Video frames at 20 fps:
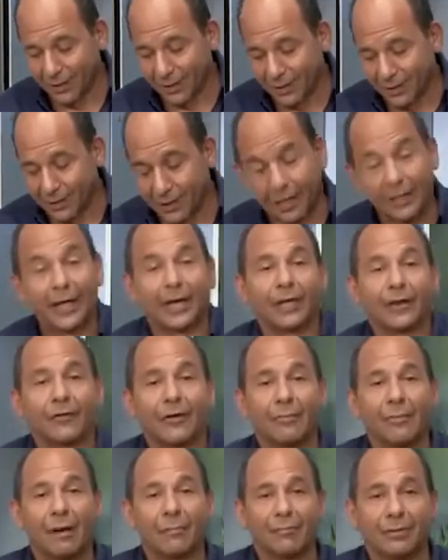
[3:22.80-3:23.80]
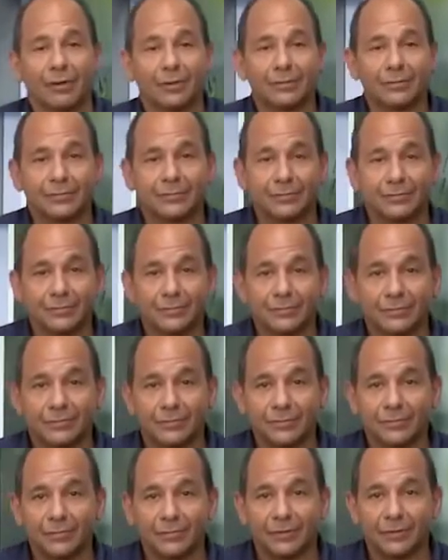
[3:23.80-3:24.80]
I'd like you to remember,
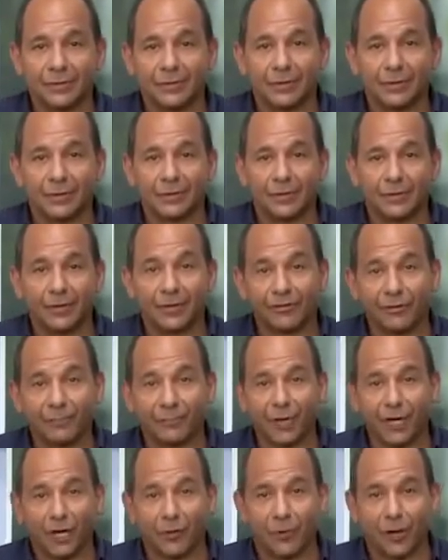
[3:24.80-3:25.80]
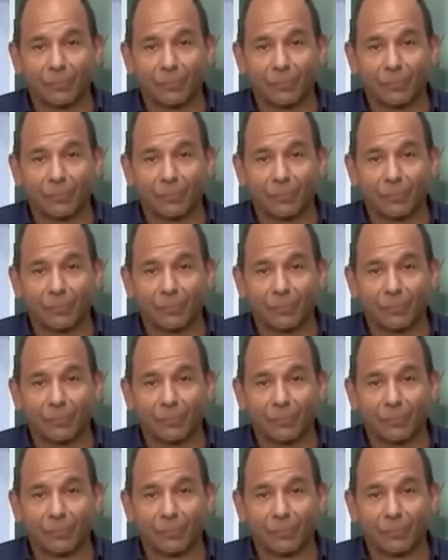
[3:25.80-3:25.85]
this has been a quick